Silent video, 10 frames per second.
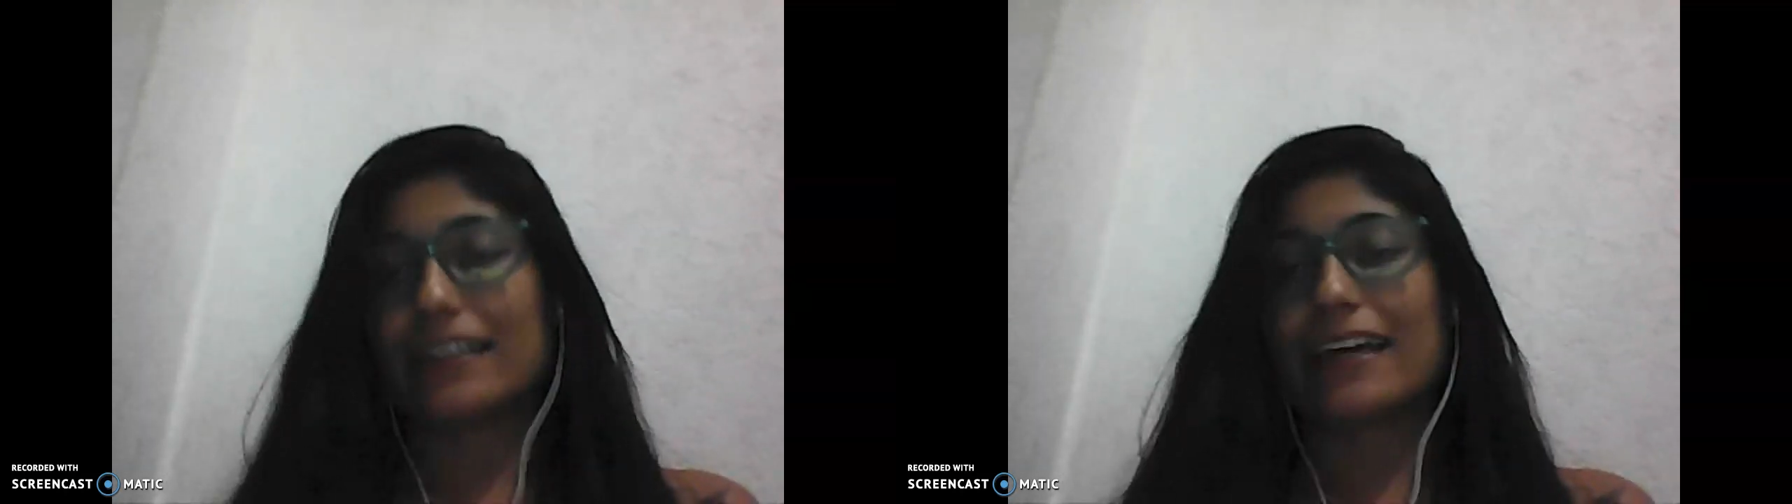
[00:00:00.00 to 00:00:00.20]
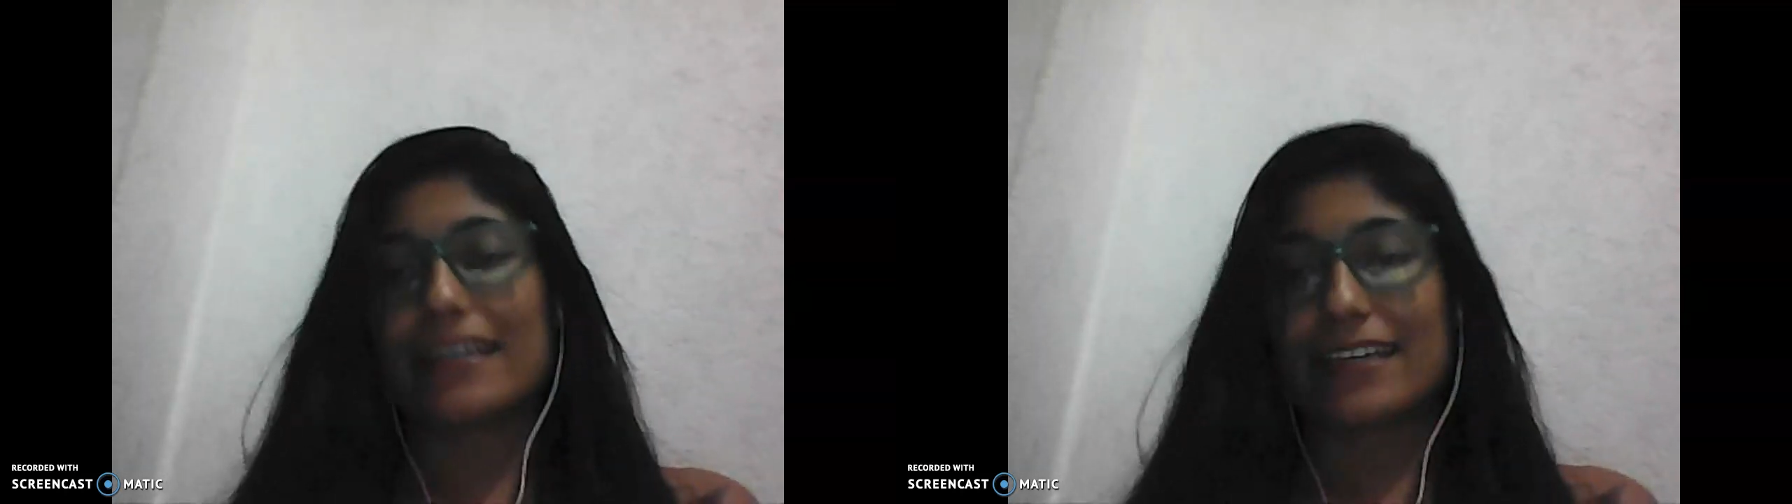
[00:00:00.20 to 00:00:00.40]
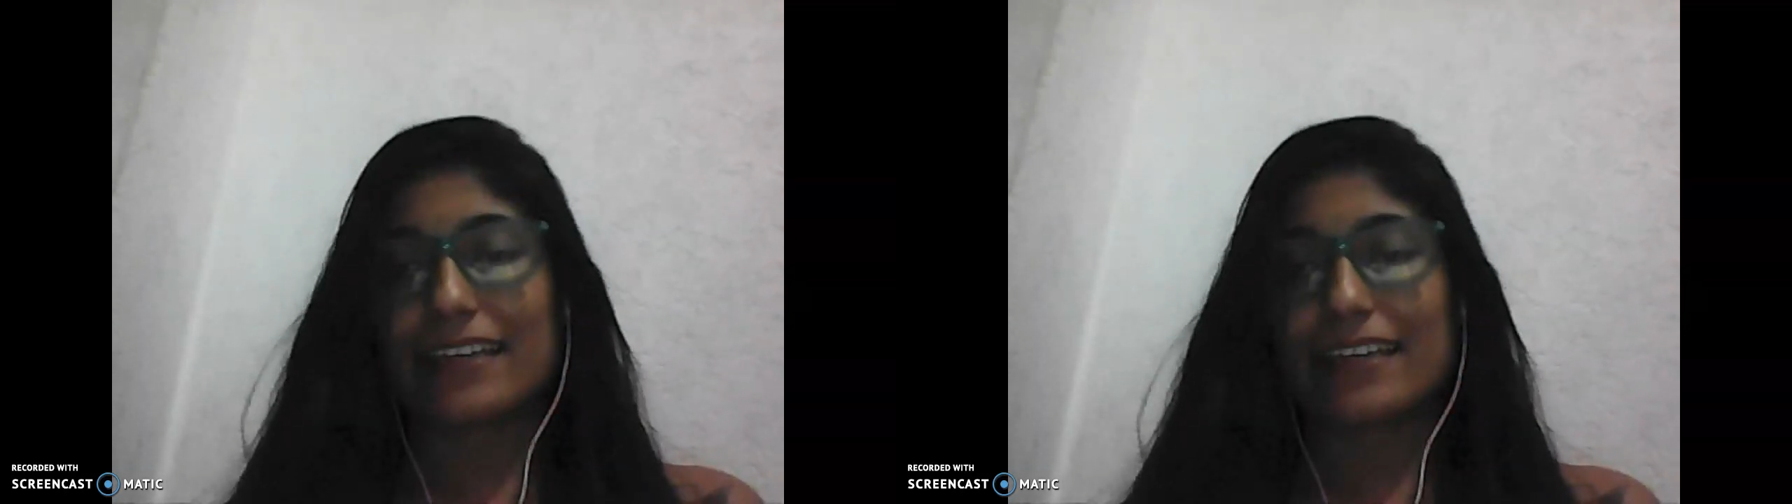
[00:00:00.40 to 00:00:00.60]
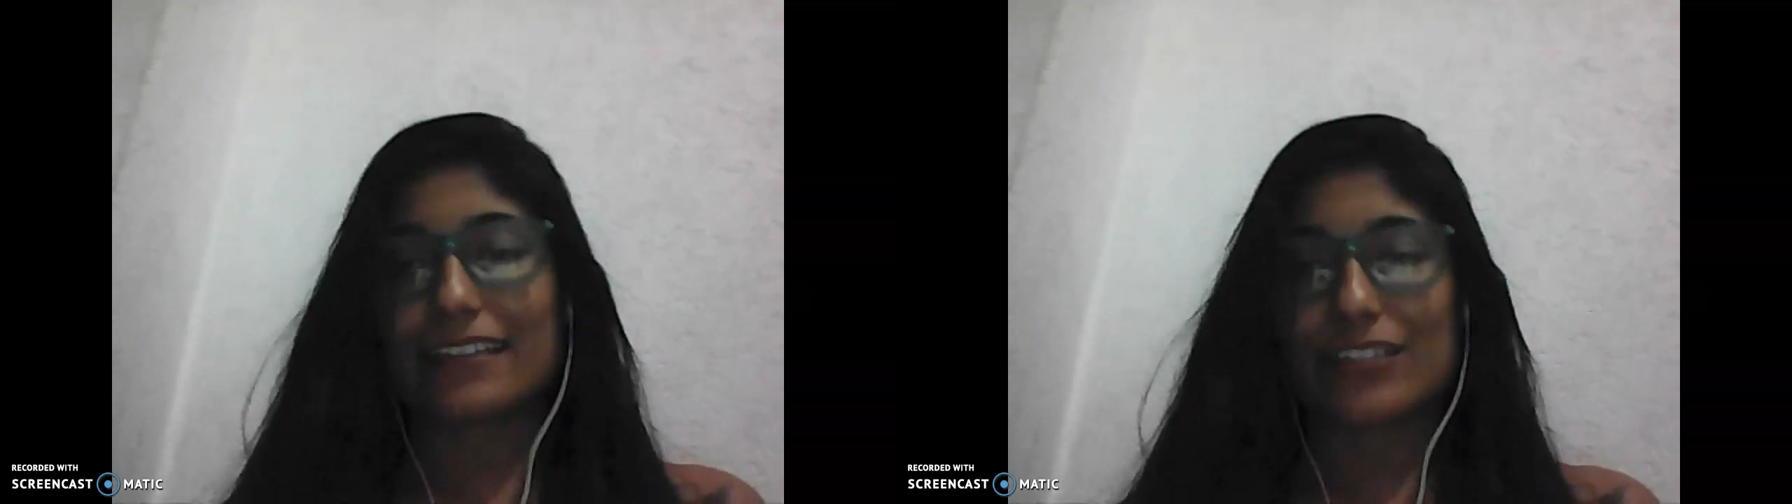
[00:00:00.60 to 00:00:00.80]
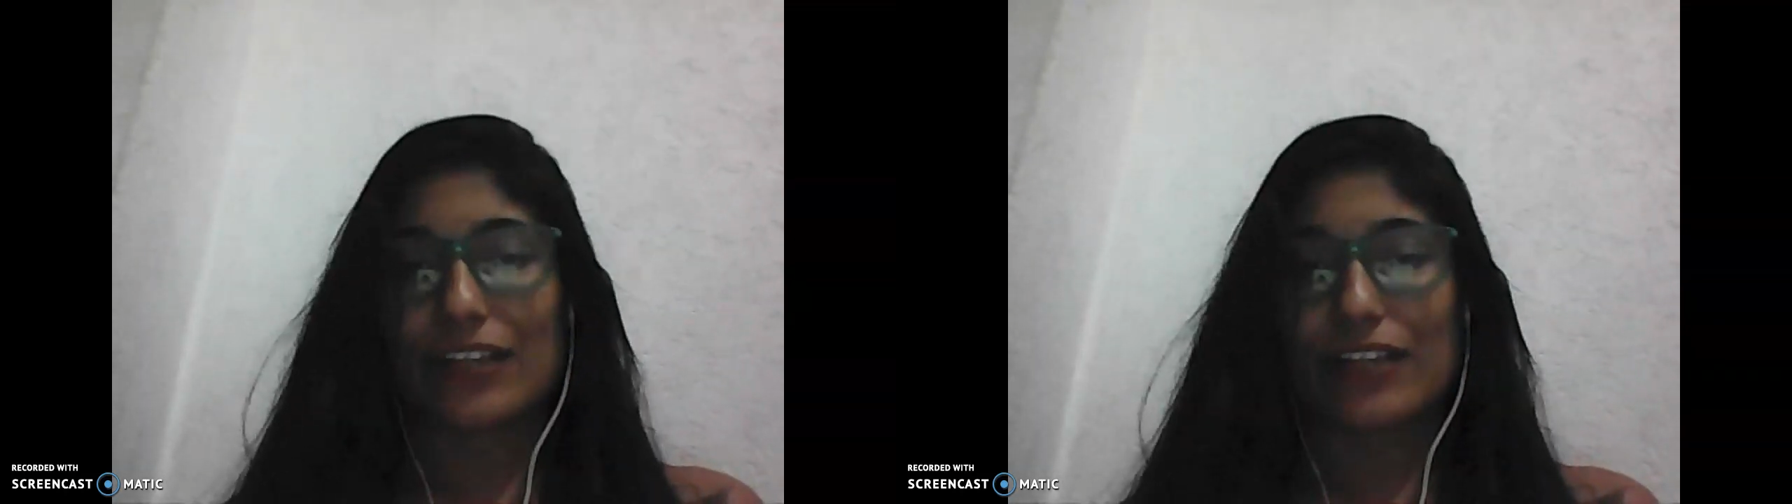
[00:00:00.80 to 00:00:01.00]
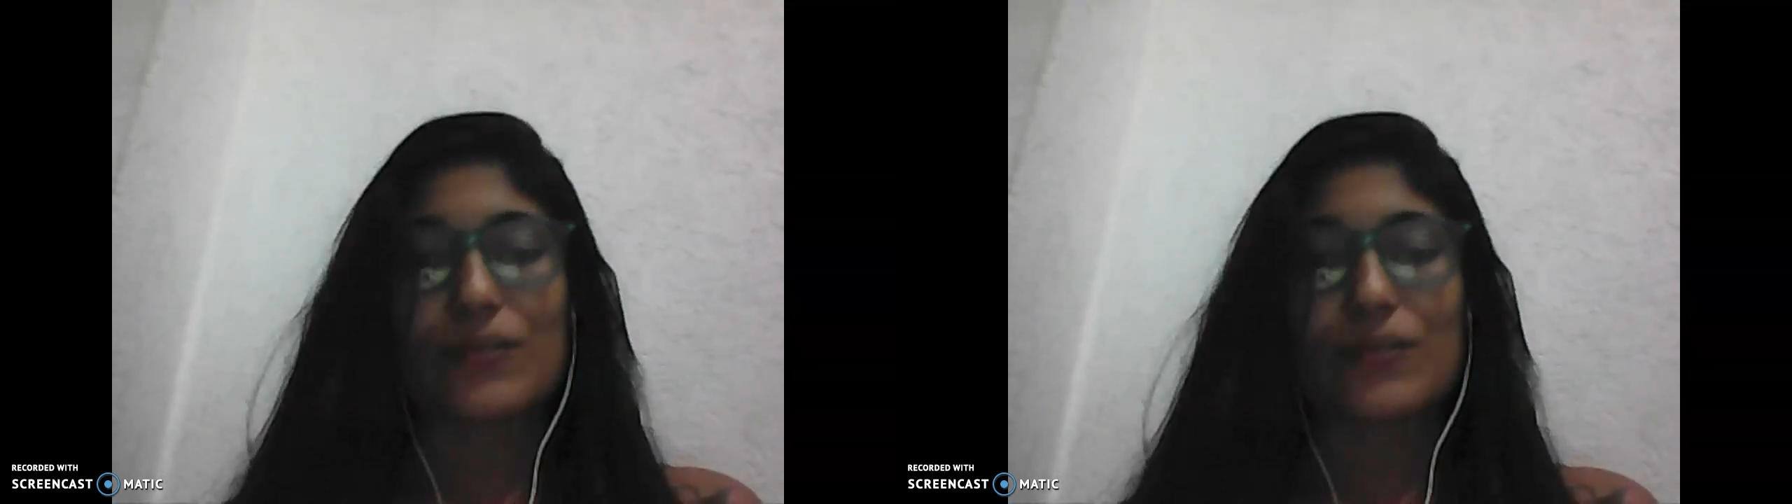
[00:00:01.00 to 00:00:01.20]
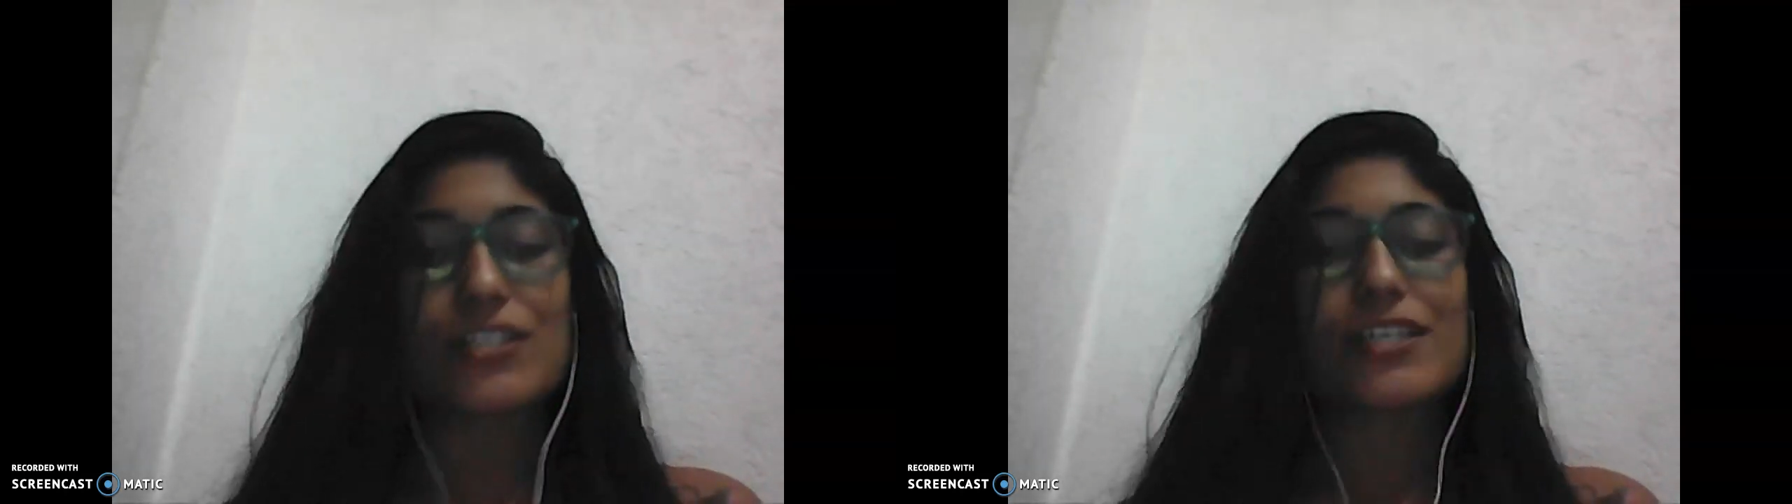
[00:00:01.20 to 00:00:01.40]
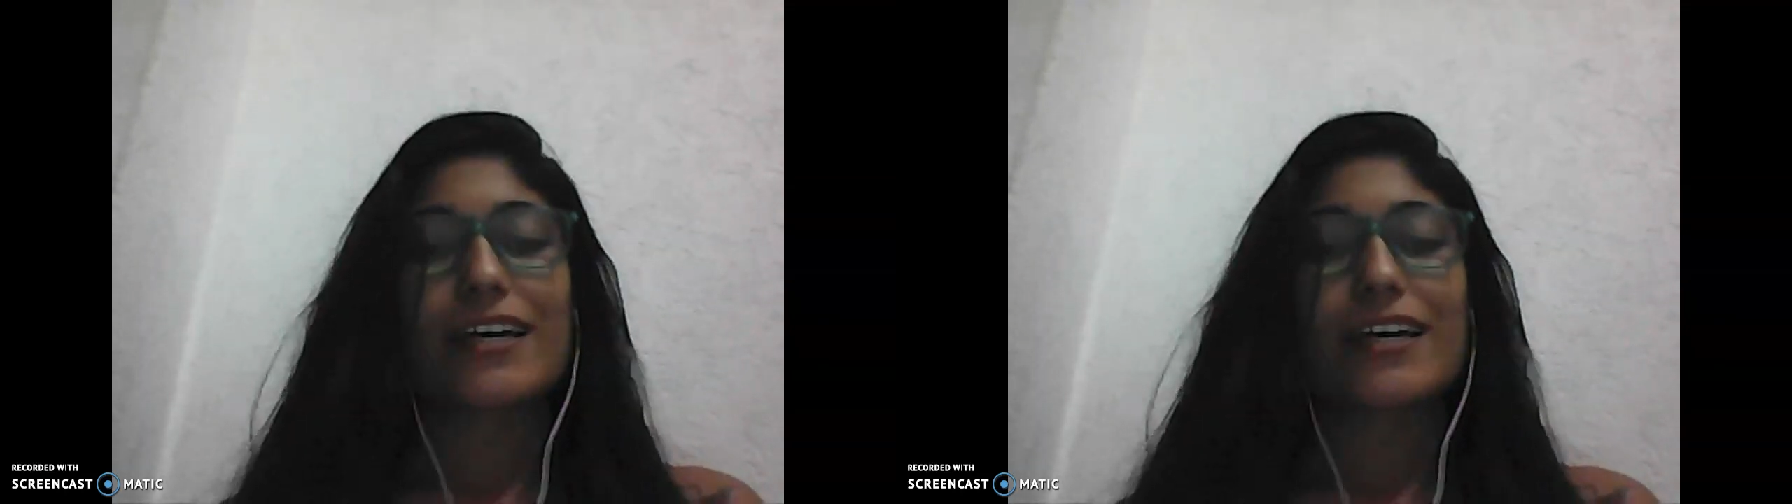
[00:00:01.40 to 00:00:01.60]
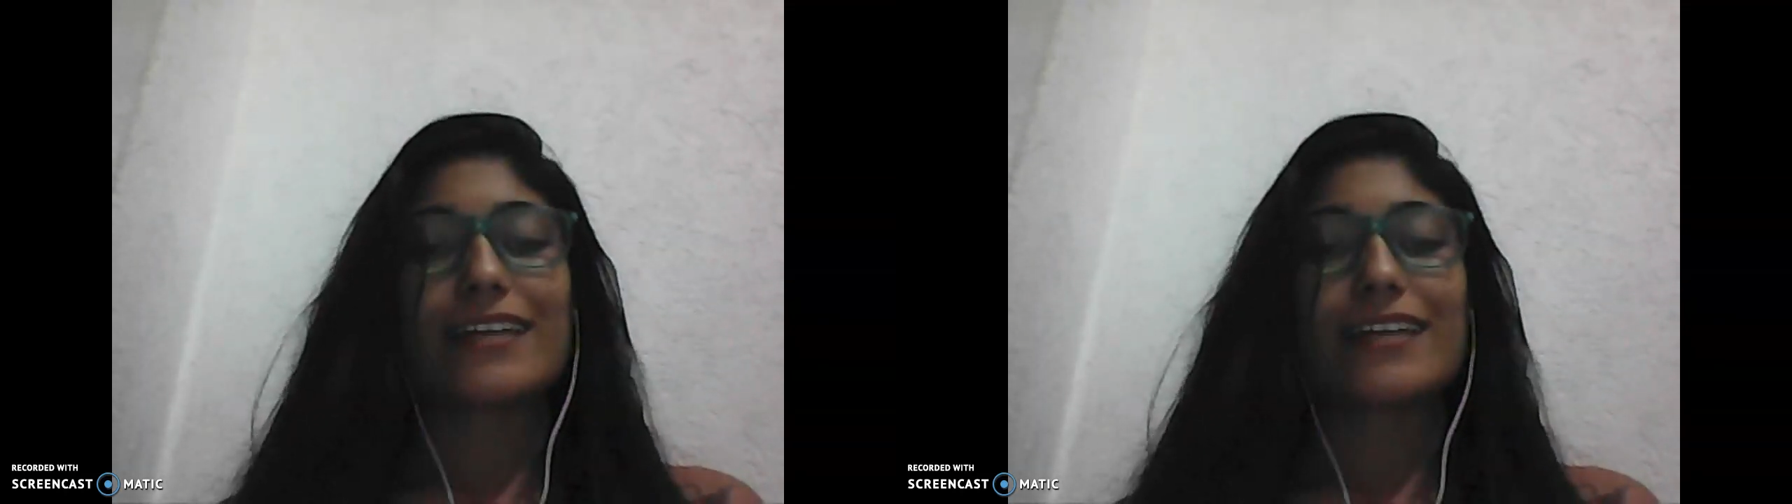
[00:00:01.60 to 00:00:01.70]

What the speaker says: like English language,